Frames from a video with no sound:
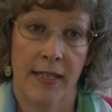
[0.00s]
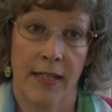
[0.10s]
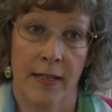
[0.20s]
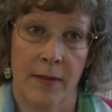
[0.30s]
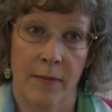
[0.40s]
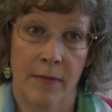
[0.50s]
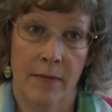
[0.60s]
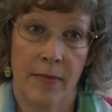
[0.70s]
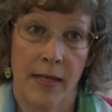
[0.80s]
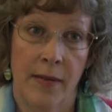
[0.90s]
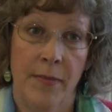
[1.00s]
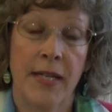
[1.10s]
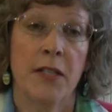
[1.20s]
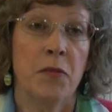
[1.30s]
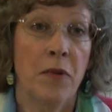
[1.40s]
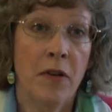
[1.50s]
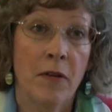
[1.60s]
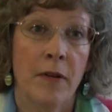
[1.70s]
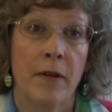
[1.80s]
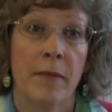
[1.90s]
um, because
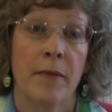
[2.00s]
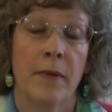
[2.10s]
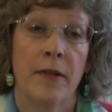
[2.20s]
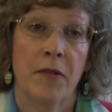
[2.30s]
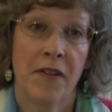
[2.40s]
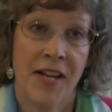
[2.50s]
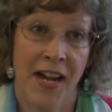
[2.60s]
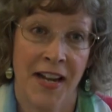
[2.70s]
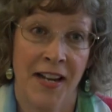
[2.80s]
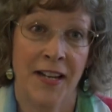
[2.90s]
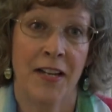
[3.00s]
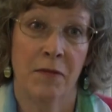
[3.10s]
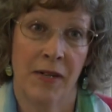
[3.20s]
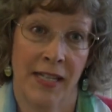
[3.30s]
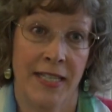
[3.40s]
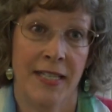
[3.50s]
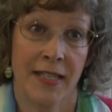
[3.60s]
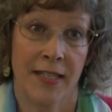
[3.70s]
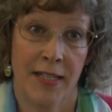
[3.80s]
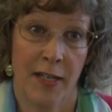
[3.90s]
we're creating a
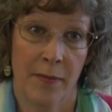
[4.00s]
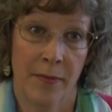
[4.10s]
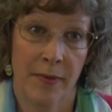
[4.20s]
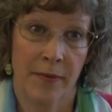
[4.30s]
relationship.